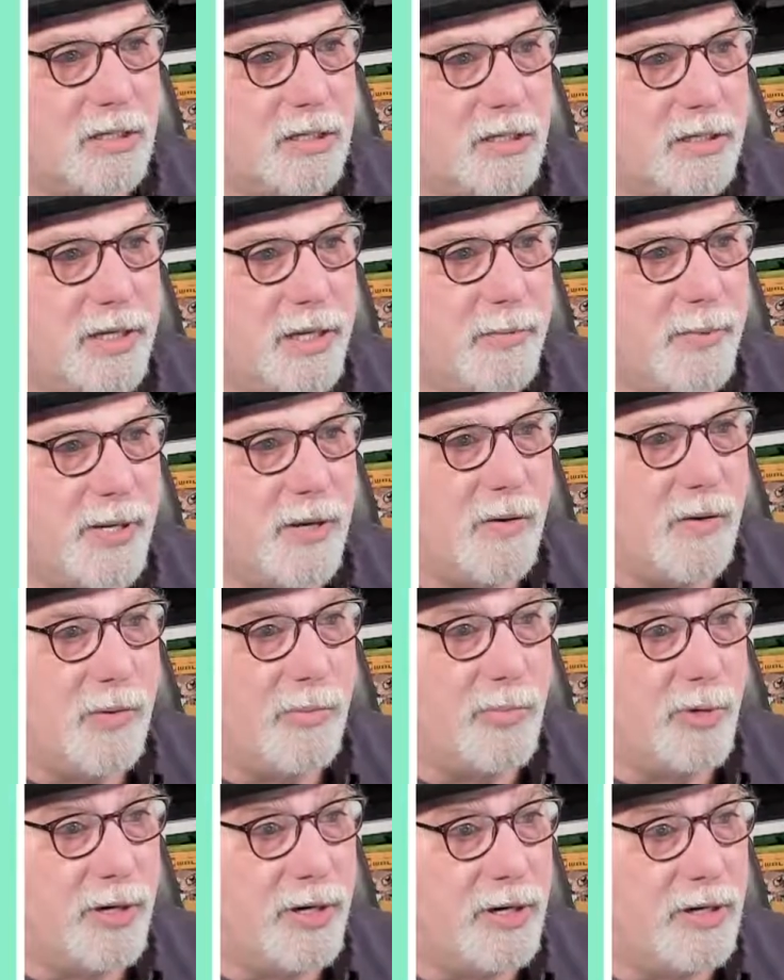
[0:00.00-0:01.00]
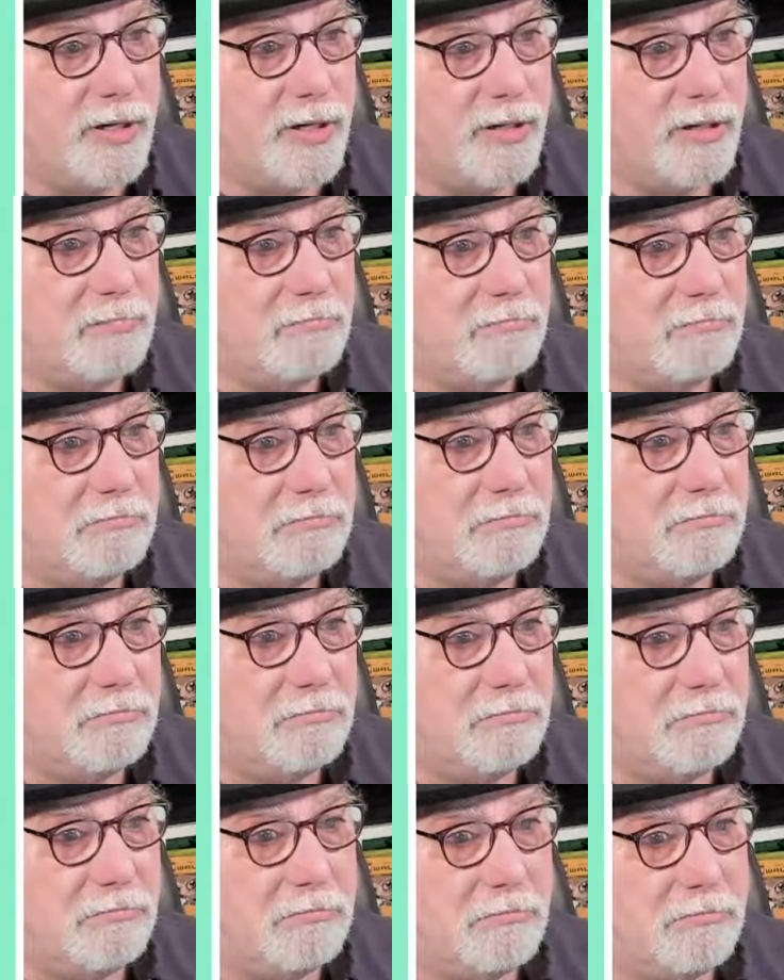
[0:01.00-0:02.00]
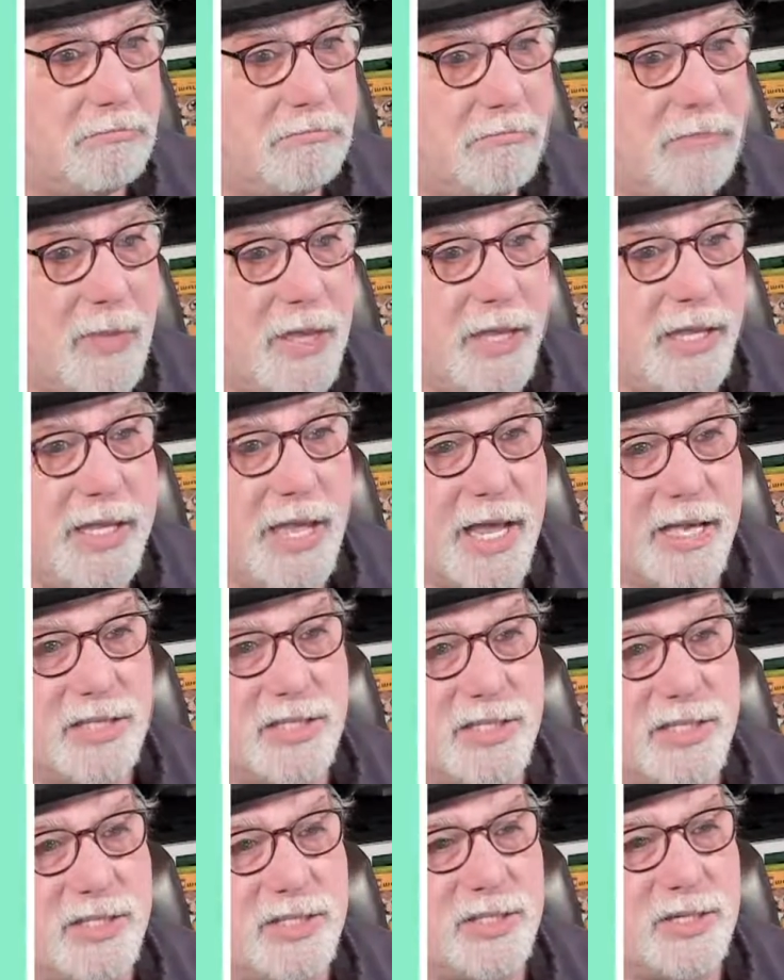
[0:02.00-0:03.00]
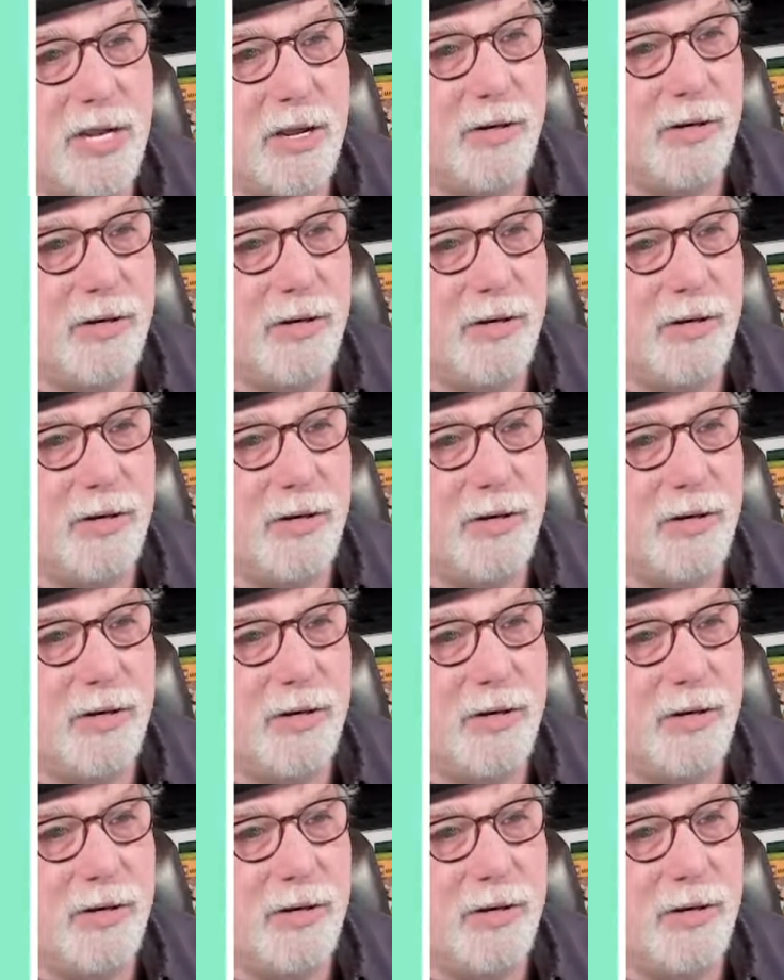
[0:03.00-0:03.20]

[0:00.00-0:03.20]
Can we go to Printer? Yes, that's how it